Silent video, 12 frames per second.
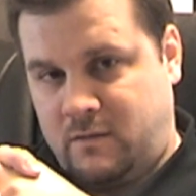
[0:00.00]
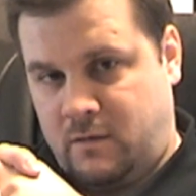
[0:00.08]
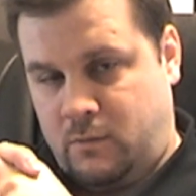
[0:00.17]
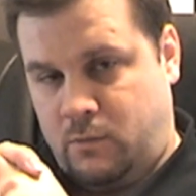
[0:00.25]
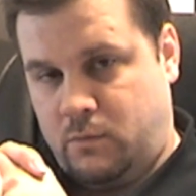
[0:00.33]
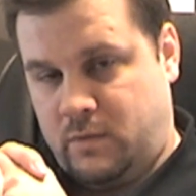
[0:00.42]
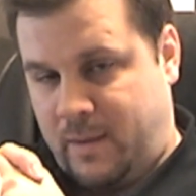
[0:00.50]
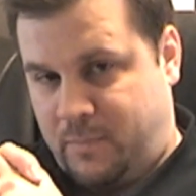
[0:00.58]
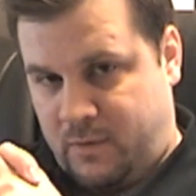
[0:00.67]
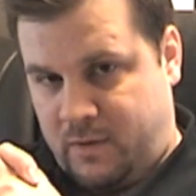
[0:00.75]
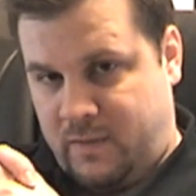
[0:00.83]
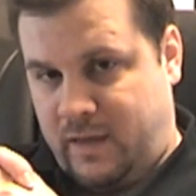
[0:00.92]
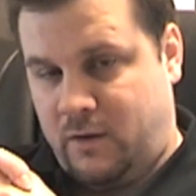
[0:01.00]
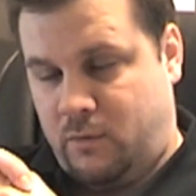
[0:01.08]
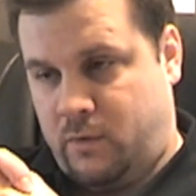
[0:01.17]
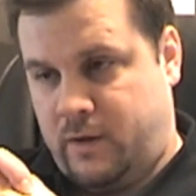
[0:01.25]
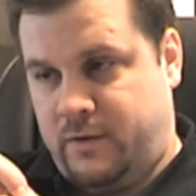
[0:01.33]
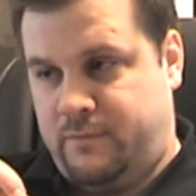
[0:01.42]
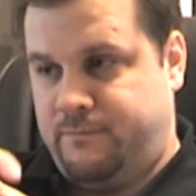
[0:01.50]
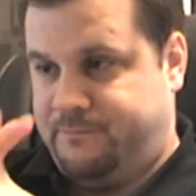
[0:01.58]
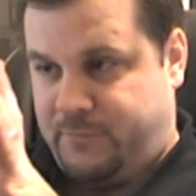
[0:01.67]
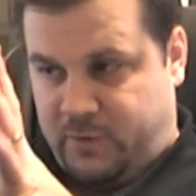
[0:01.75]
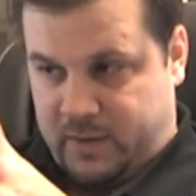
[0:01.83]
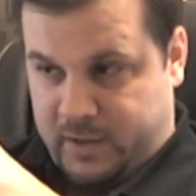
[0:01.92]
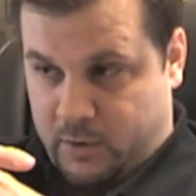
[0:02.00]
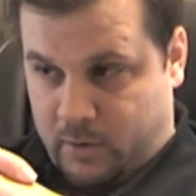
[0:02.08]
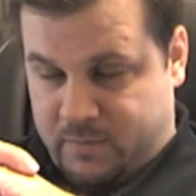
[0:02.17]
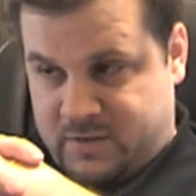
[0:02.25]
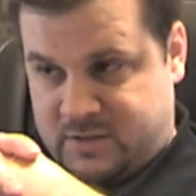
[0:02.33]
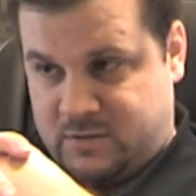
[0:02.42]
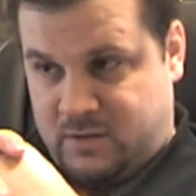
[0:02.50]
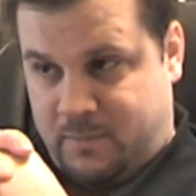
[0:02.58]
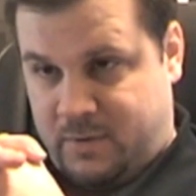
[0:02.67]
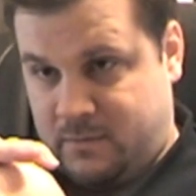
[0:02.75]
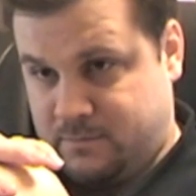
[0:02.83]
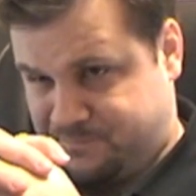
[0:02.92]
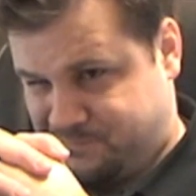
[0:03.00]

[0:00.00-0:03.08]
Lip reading: to Leopard, and they don't want to really go up to Snow Leopard.